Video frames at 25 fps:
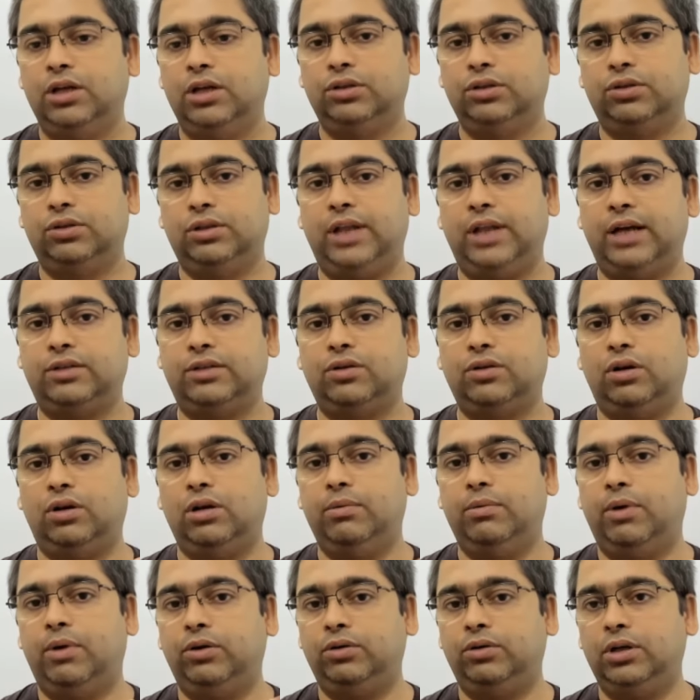So that's all
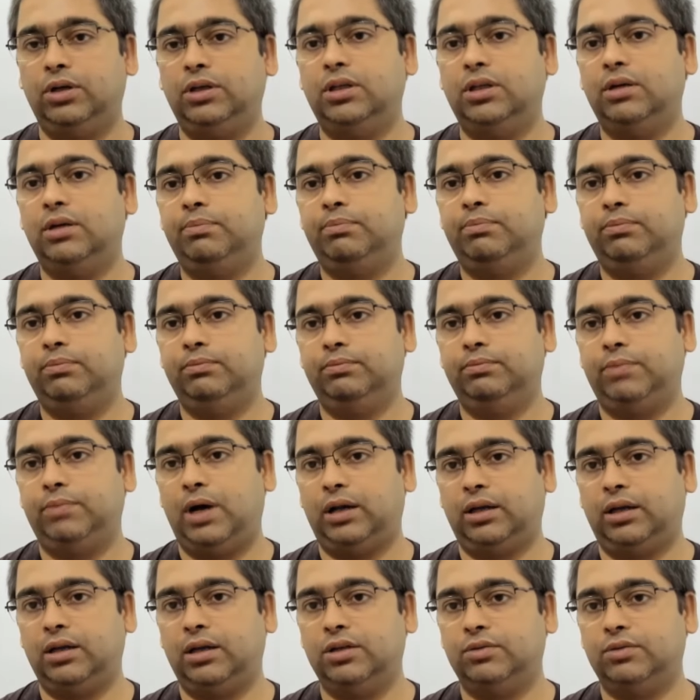about it, the
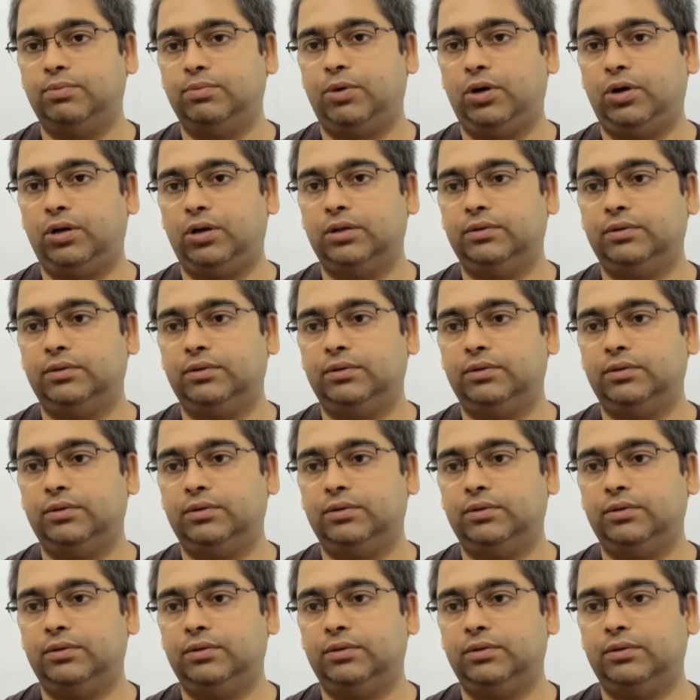parking spot.